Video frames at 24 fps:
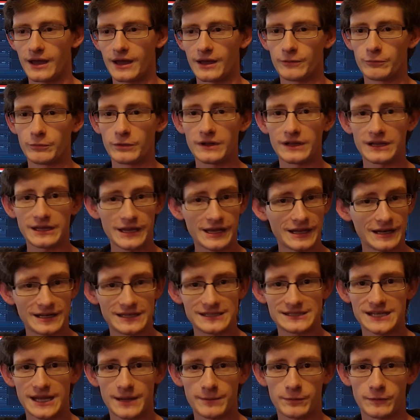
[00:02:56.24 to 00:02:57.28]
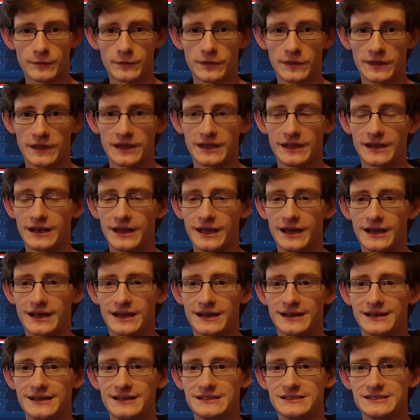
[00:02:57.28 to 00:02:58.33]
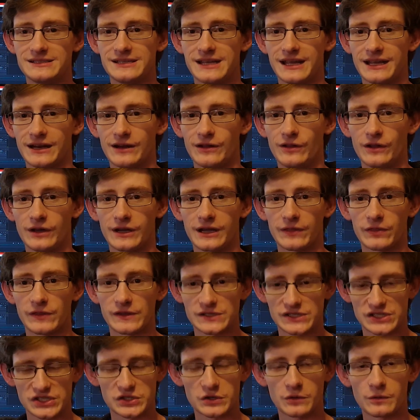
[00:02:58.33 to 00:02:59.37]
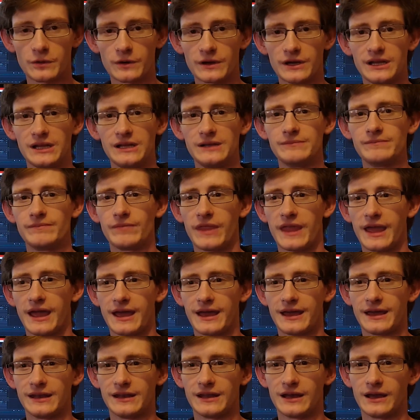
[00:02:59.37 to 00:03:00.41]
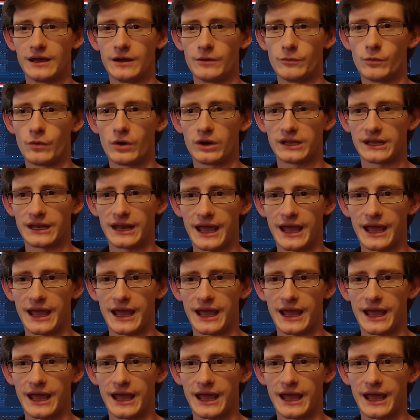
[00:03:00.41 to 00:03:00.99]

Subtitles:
really getting in depth with it, taking a look at the story, at what it